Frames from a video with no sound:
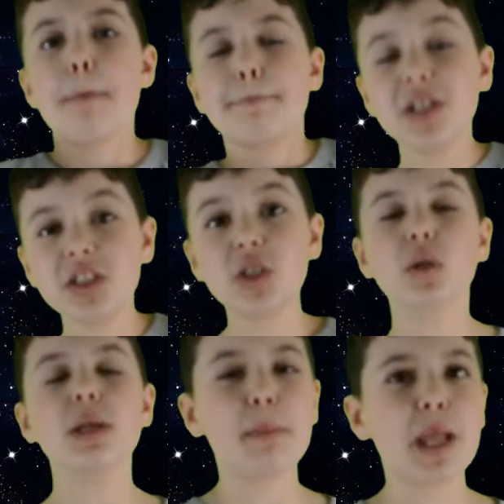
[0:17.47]
It's the
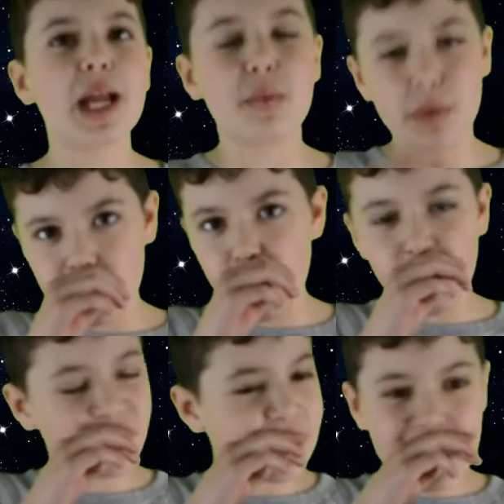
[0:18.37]
only planet we
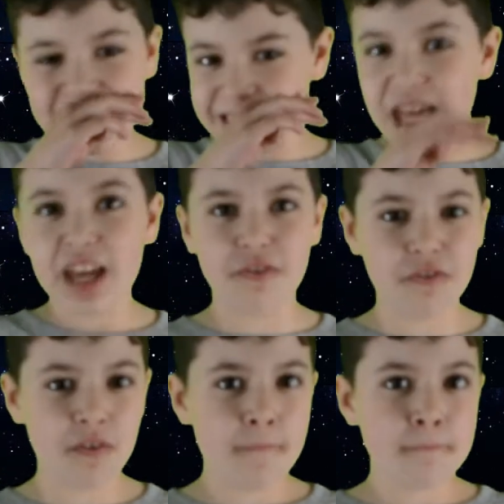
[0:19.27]
know of that has life